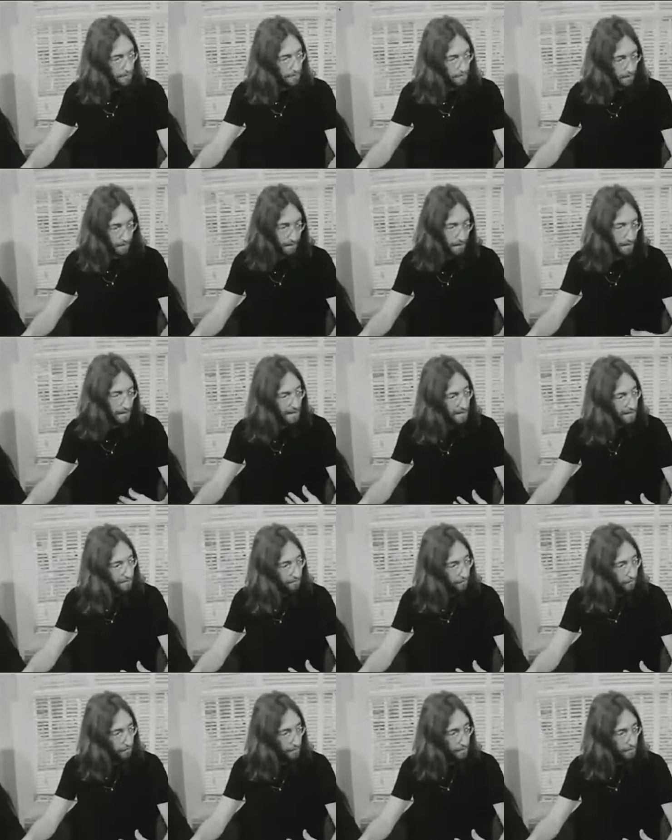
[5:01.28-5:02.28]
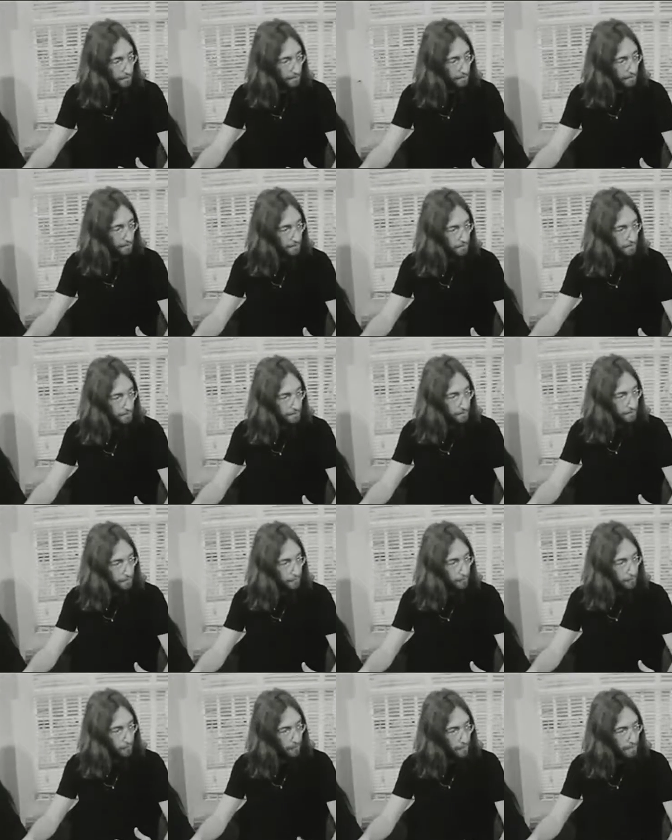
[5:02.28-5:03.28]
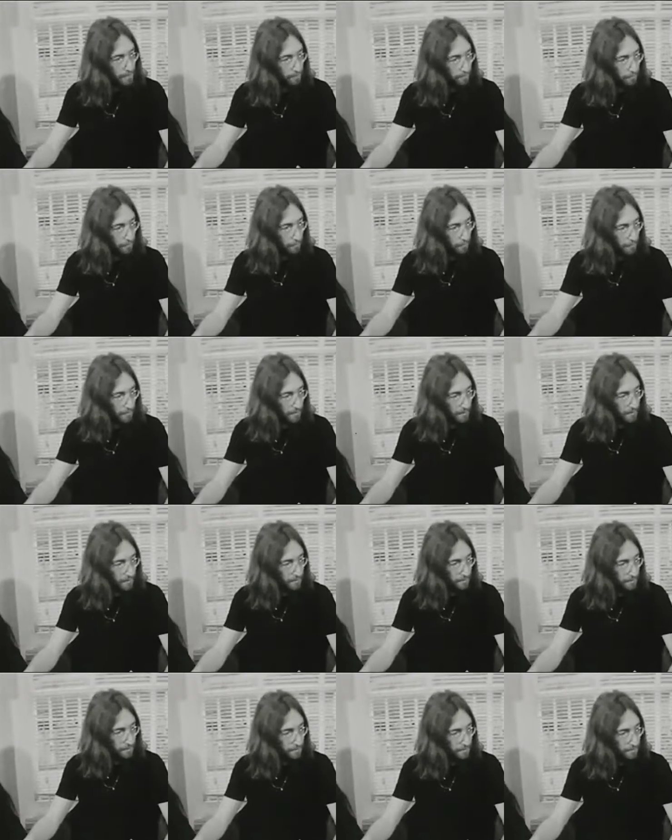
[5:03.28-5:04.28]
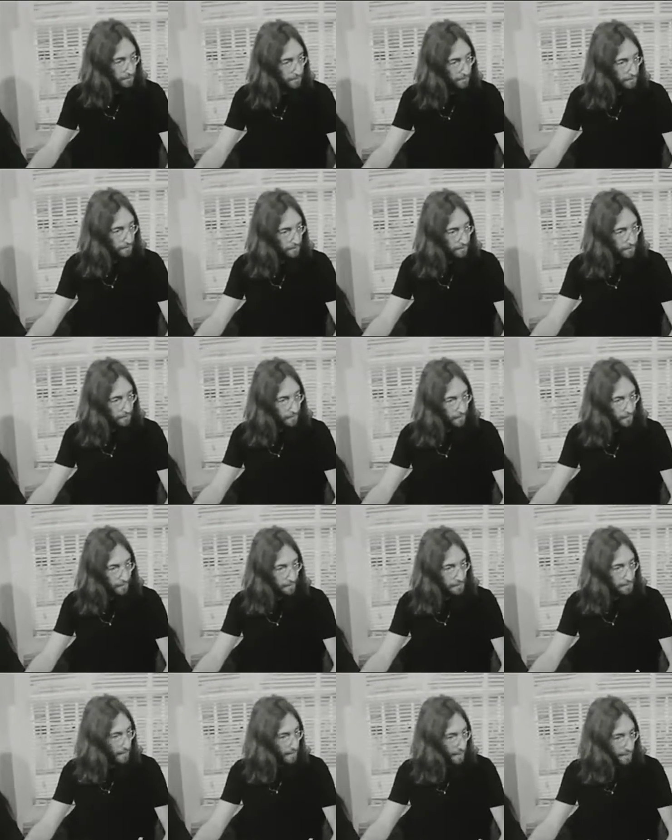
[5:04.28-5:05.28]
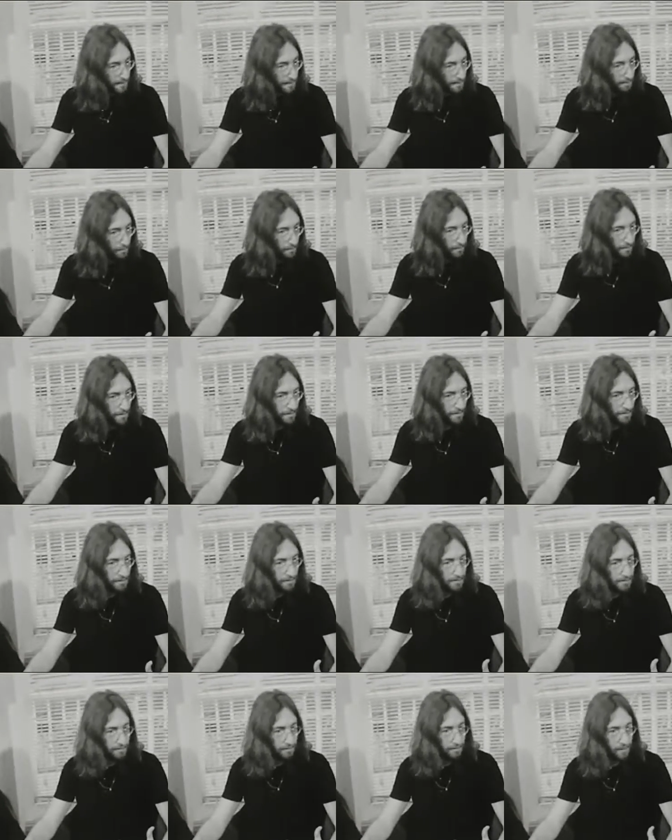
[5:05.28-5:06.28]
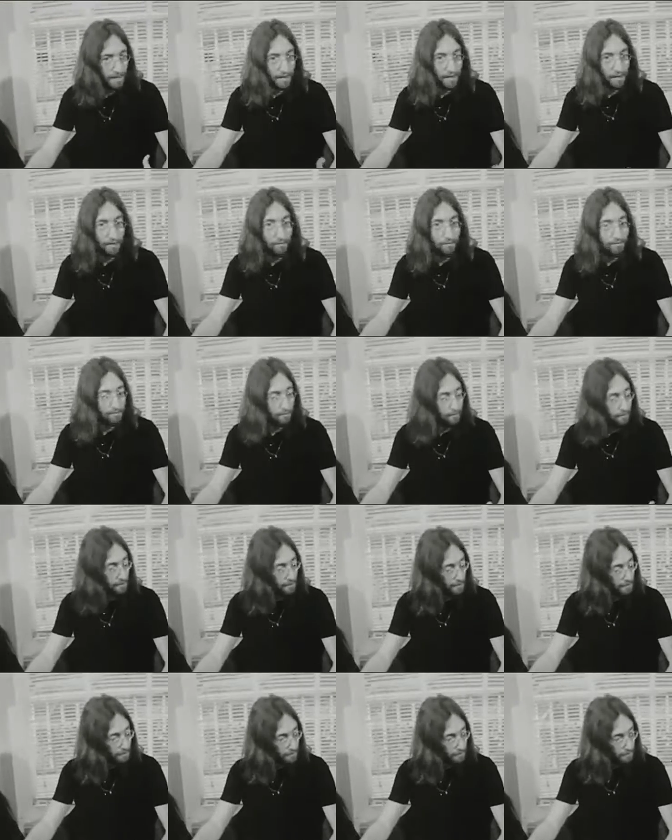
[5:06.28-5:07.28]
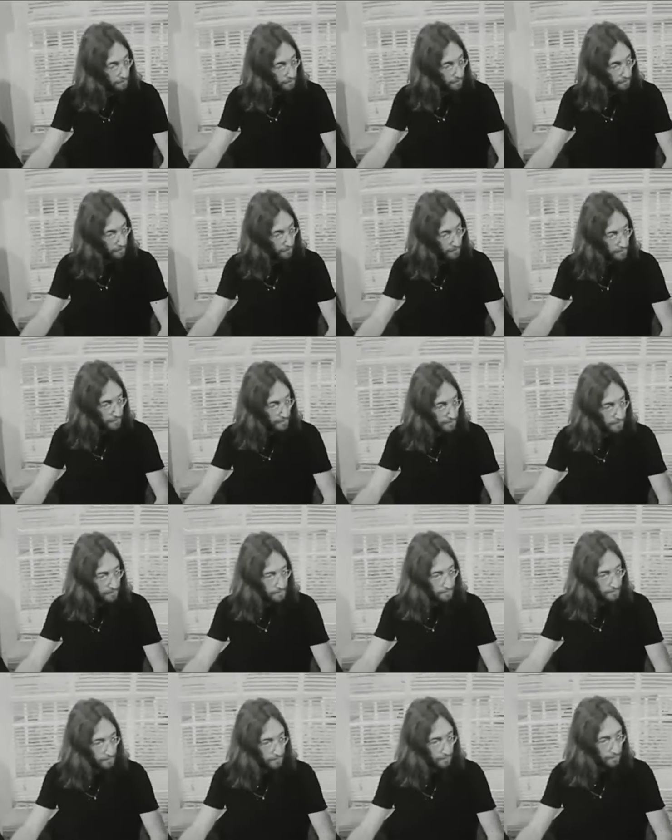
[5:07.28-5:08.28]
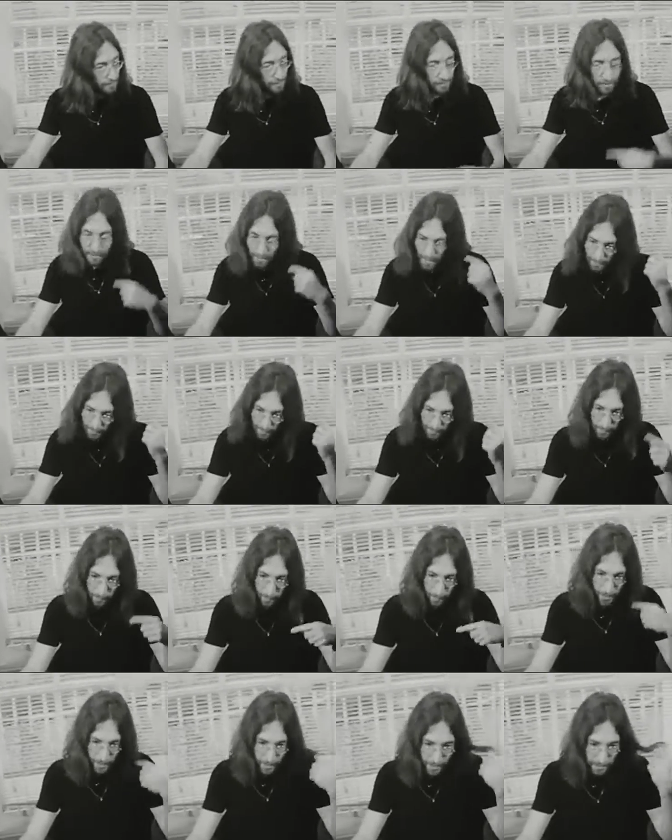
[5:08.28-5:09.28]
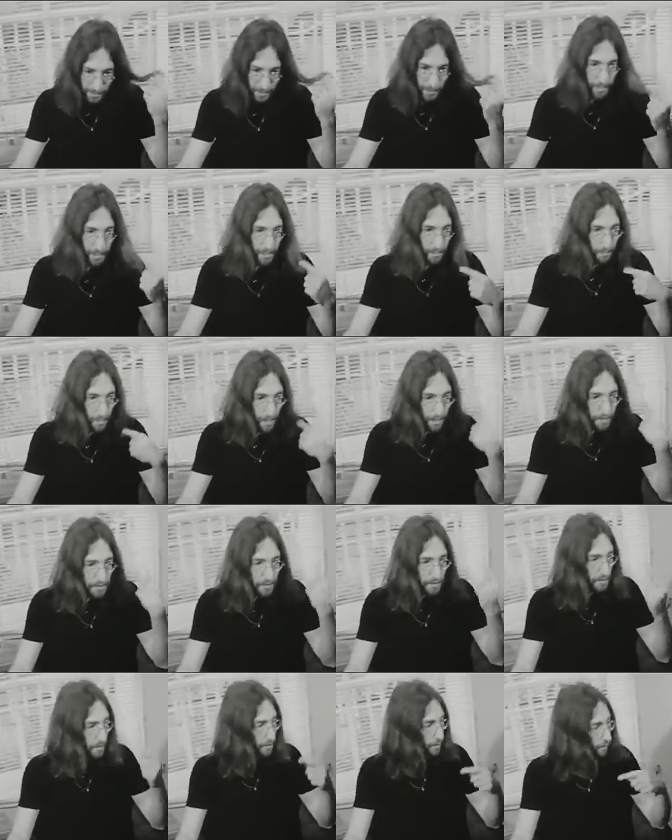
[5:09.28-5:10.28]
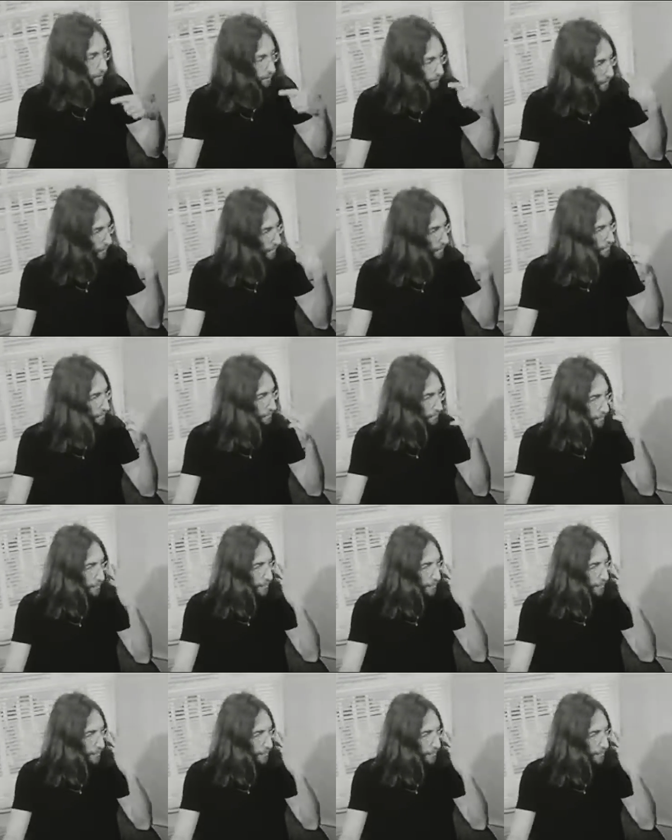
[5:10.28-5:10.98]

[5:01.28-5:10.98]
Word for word: peace, like eat for peace, breathe for peace, and dance for peace, and make love for peace. You know to just have the peace, like a mantra going round